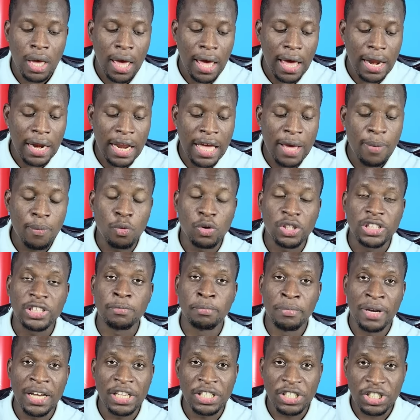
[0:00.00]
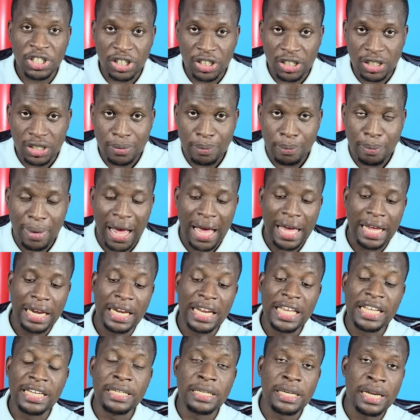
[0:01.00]
her name was mentioned by
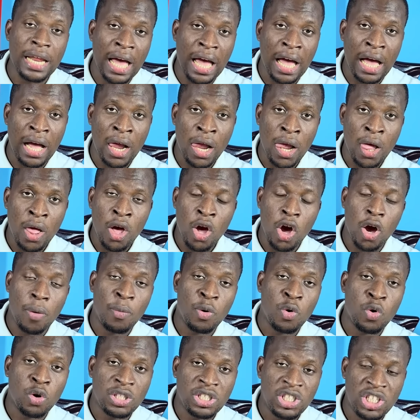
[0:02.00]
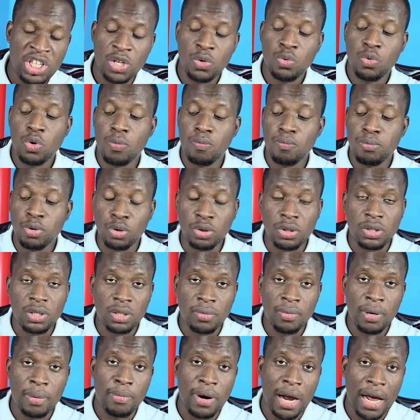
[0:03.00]
Lady Na, Omoko Chin wo boots
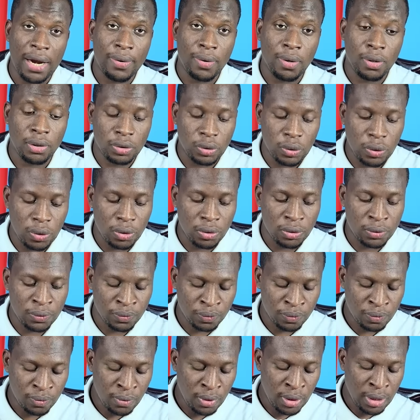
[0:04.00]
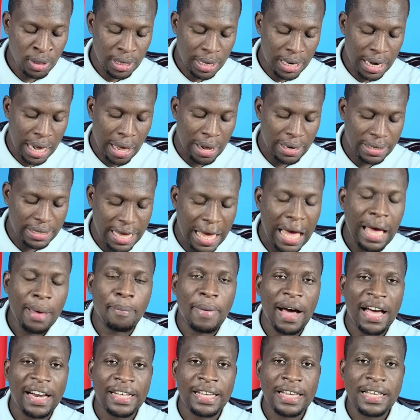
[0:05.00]
in the brand or ton. Now, the air
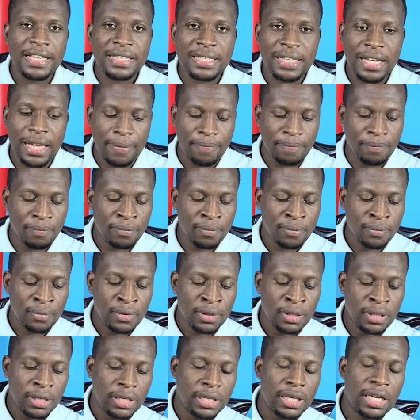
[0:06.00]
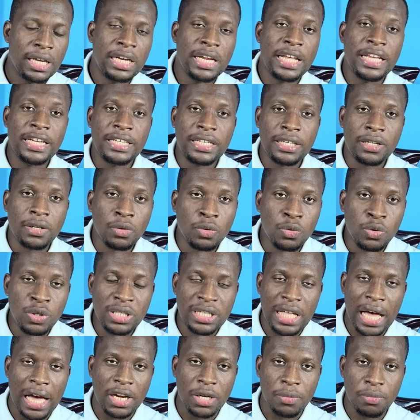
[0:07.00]
banner has said, Lady Na, who
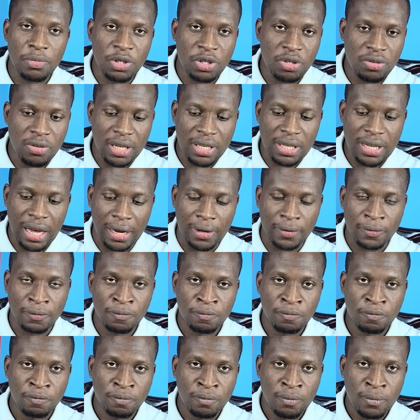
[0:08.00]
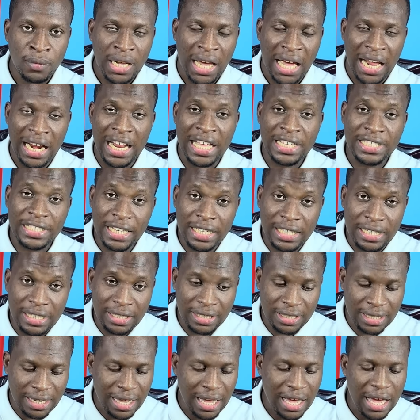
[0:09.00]
is the administrator,
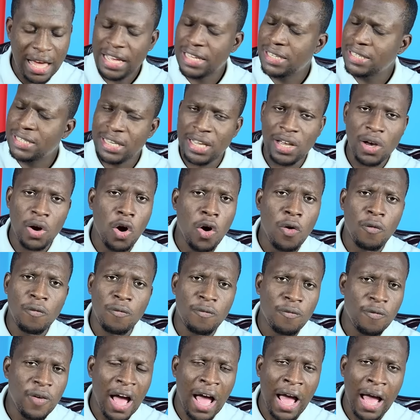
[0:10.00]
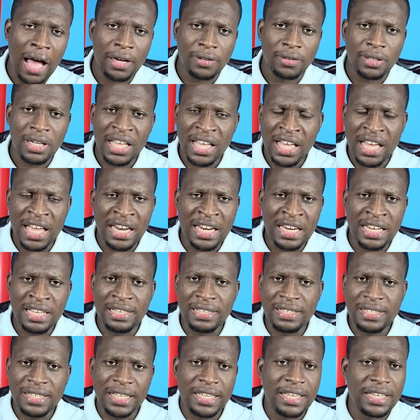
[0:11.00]
allegedly. Ese on far
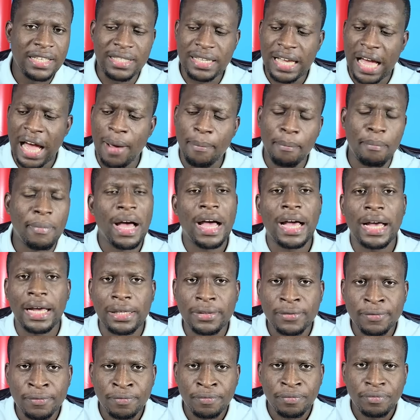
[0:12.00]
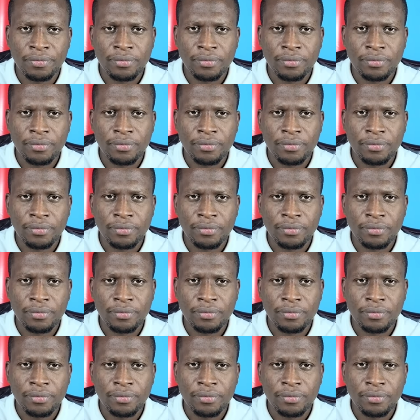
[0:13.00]
any ticket ama